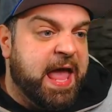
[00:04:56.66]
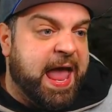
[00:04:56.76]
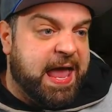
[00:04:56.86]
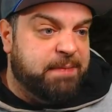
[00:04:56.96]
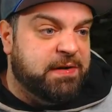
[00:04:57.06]

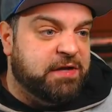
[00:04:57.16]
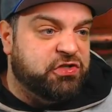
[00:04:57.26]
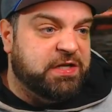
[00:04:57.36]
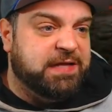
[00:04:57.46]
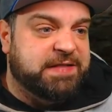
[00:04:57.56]

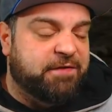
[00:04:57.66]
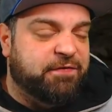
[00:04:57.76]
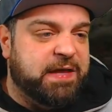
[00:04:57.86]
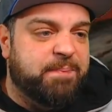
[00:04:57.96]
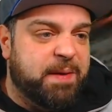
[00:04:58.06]
Ammunition is
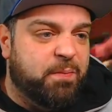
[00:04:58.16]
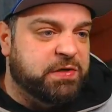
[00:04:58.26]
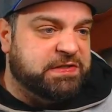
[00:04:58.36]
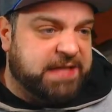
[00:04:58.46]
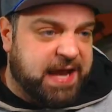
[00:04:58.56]
definitely a bit more
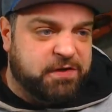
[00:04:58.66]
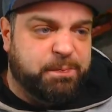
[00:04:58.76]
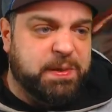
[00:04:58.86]
scarce, but